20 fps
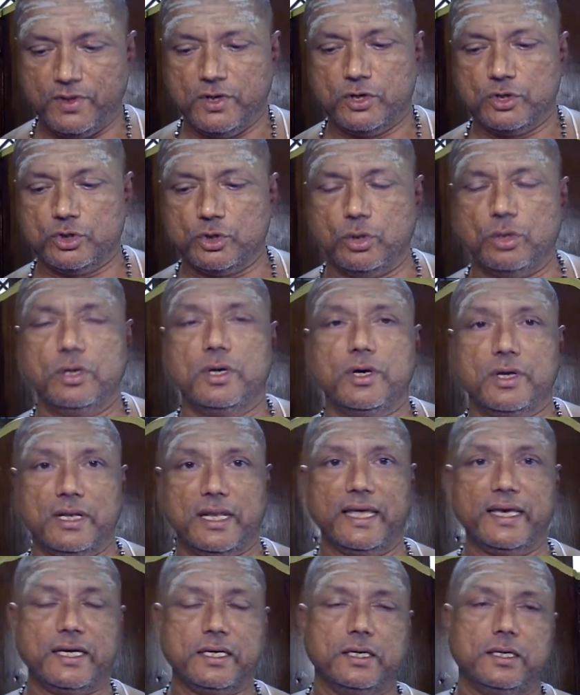So
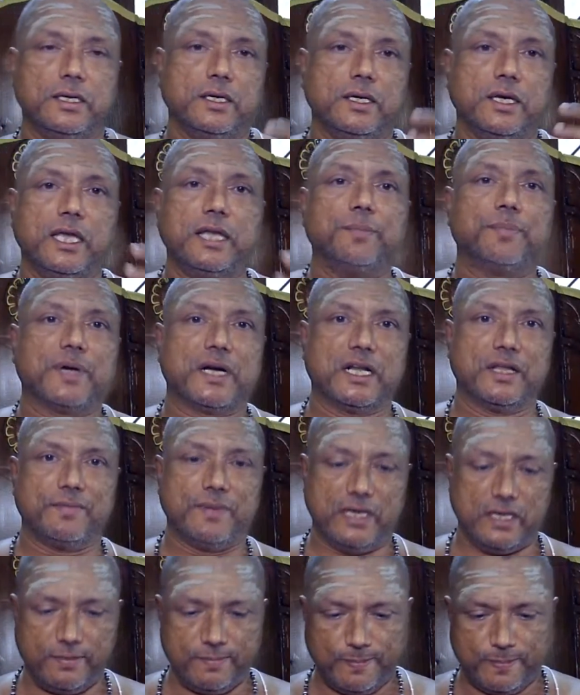like in
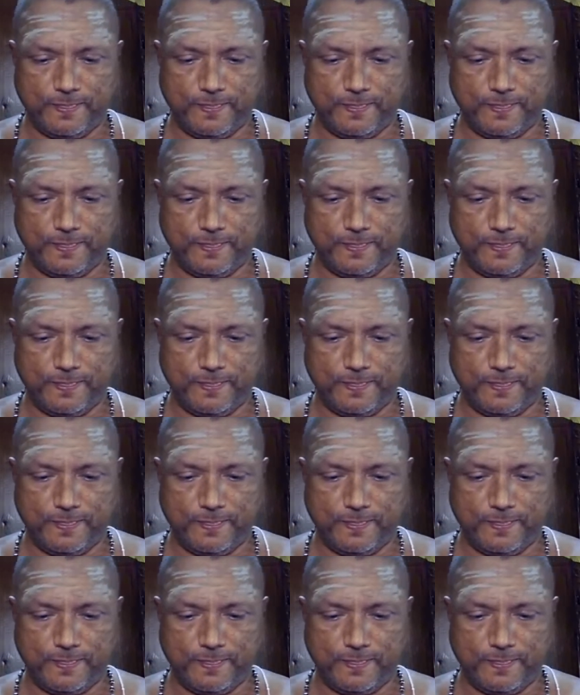pranava,